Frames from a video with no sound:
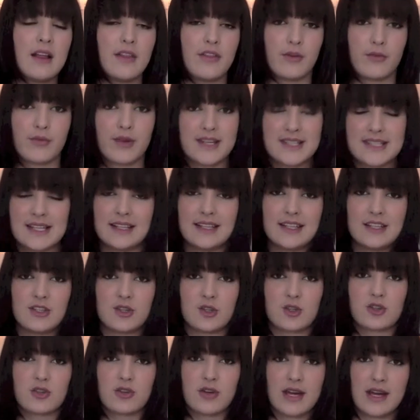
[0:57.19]
the retail
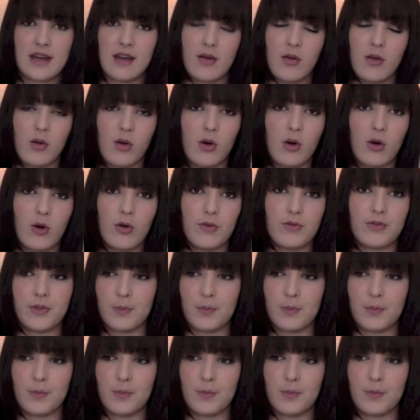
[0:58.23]
industry or